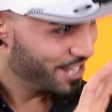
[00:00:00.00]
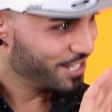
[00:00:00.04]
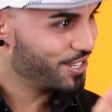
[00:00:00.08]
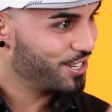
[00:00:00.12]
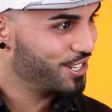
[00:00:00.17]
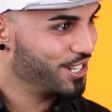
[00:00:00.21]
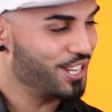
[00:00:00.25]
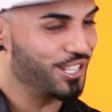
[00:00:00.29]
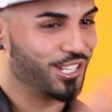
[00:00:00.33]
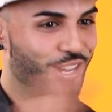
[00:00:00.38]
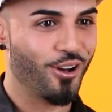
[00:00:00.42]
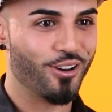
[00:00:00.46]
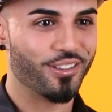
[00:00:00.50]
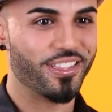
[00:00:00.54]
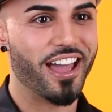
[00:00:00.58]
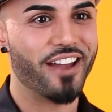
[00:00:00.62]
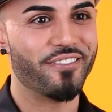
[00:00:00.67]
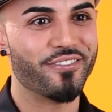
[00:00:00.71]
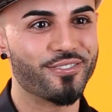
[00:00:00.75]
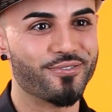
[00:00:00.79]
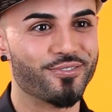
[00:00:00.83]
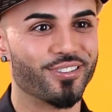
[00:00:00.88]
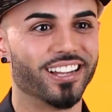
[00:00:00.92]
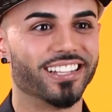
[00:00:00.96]
So she told
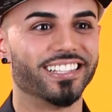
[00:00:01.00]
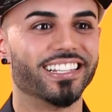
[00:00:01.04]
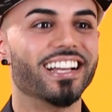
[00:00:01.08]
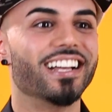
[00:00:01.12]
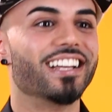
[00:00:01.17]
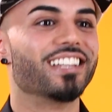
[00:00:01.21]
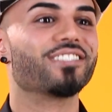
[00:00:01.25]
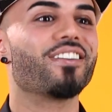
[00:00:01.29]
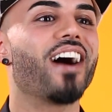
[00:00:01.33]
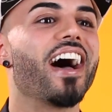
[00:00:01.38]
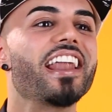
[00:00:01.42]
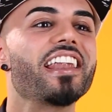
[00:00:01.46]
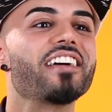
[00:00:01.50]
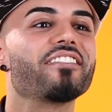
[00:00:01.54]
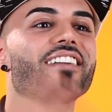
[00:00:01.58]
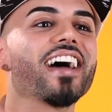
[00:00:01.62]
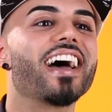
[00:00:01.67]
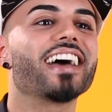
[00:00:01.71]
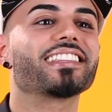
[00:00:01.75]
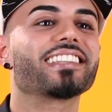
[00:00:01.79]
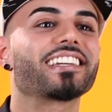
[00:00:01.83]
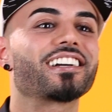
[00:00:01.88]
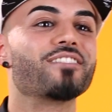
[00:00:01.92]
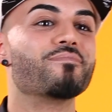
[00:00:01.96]
everyone. So I never
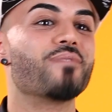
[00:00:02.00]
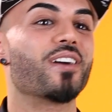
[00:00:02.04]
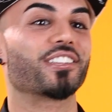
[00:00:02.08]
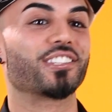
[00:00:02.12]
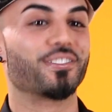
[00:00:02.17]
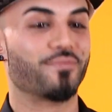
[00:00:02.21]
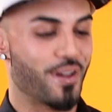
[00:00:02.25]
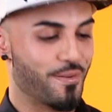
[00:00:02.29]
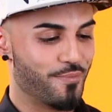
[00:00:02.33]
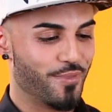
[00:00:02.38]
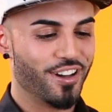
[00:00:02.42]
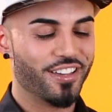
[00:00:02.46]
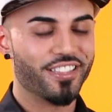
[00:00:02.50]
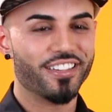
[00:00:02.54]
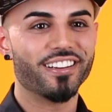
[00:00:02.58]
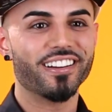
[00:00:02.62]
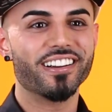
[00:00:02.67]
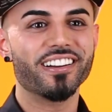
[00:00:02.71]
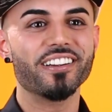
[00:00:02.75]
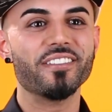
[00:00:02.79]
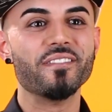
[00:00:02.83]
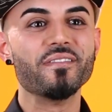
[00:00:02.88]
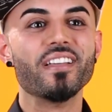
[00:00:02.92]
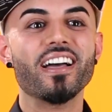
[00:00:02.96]
had to come out to my
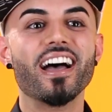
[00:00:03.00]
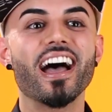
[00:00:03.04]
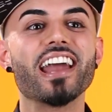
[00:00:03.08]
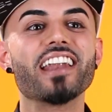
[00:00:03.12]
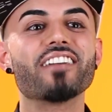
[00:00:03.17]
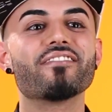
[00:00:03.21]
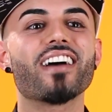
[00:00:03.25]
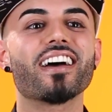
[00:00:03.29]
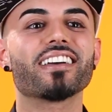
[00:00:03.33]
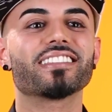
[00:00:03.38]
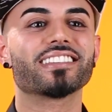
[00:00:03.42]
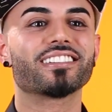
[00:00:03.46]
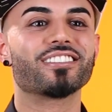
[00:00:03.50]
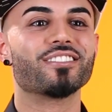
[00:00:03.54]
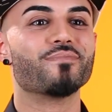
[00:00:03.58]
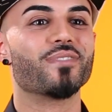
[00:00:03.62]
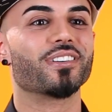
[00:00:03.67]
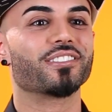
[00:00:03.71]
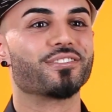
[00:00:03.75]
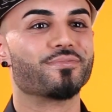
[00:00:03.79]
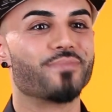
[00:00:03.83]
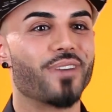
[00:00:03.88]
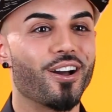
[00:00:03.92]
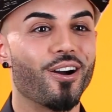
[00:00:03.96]
mother. I never had to
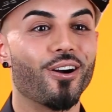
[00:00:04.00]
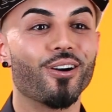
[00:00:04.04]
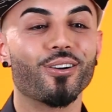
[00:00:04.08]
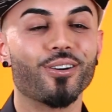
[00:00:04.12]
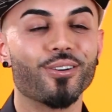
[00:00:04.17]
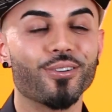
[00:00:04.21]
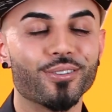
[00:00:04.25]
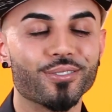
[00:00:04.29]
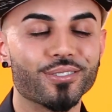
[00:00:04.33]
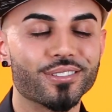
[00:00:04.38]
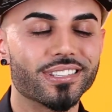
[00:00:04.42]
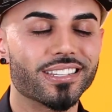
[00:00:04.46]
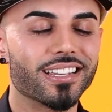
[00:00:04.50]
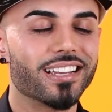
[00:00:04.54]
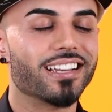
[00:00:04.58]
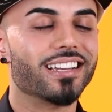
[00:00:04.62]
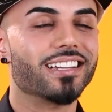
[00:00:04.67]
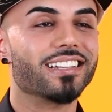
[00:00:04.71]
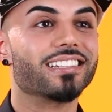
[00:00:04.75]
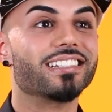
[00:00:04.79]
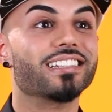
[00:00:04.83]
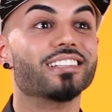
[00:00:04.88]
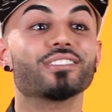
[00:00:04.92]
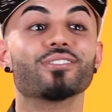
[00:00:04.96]
come out to my uncles.
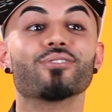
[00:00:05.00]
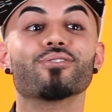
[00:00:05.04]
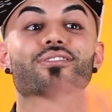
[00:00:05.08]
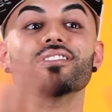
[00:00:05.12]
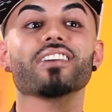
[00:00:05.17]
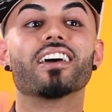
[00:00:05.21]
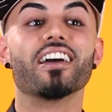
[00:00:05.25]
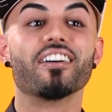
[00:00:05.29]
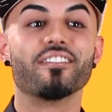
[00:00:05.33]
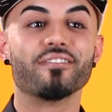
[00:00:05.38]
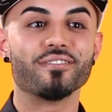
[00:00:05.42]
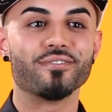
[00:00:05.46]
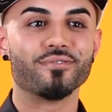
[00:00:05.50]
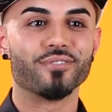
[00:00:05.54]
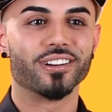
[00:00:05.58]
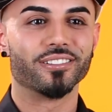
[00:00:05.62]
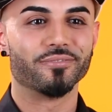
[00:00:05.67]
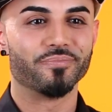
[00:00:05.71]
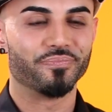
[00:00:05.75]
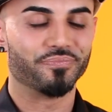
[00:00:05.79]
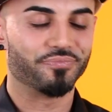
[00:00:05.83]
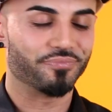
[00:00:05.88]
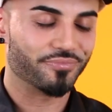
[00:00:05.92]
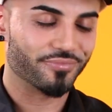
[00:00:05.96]
She told
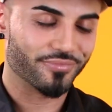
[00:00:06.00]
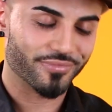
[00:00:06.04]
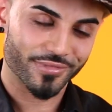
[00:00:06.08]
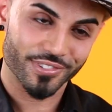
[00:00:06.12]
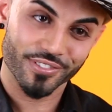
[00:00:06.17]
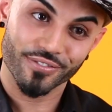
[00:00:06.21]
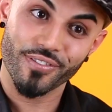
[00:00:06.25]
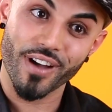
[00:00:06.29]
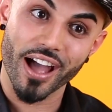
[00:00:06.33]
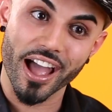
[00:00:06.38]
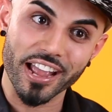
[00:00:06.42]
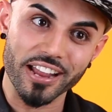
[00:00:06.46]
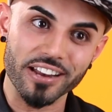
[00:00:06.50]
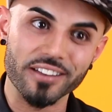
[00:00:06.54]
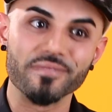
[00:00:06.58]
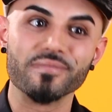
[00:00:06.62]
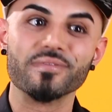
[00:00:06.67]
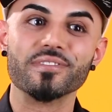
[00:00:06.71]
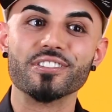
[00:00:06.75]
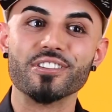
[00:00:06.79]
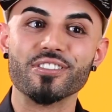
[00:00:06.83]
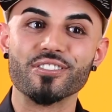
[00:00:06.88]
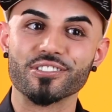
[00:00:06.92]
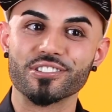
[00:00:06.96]
everyone.
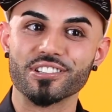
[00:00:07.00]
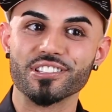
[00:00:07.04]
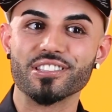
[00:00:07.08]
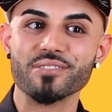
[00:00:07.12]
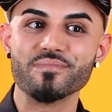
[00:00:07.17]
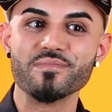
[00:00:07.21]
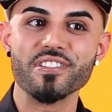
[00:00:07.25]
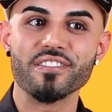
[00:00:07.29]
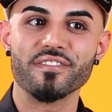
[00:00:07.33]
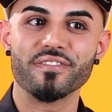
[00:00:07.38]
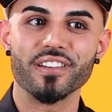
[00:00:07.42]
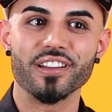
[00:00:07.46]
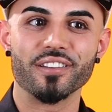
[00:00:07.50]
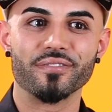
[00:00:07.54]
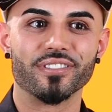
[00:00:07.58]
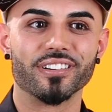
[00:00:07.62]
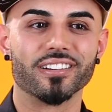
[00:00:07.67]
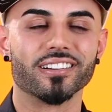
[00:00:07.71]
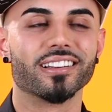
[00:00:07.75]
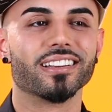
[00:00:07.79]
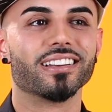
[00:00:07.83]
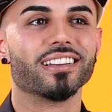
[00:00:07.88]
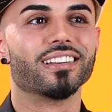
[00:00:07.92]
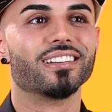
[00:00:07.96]
Fine. You know, she did me a
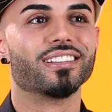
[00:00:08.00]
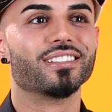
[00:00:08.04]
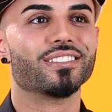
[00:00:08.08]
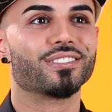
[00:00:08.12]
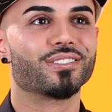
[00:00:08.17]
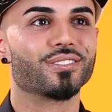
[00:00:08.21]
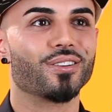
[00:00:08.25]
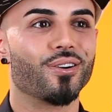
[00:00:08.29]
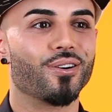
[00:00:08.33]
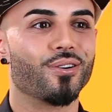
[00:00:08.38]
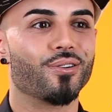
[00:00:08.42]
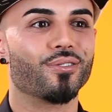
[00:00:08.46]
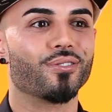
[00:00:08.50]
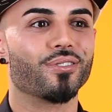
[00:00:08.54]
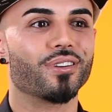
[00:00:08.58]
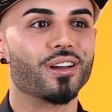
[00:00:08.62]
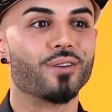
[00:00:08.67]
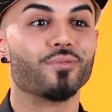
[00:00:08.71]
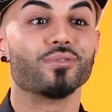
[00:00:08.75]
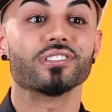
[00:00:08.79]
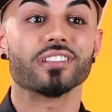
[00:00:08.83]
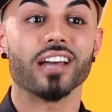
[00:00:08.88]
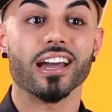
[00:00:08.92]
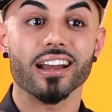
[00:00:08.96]
favor. So
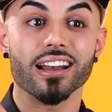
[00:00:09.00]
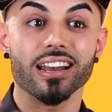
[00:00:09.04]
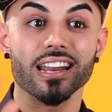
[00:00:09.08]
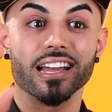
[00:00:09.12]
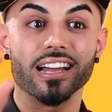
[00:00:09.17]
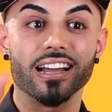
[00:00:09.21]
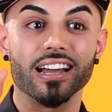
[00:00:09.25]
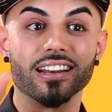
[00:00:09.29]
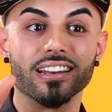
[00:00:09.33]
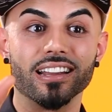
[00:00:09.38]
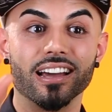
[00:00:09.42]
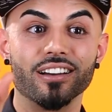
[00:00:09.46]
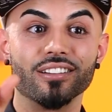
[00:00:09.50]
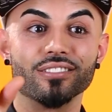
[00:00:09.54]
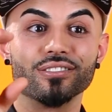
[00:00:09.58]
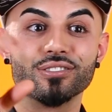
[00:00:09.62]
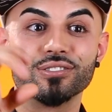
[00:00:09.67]
it was kind of like an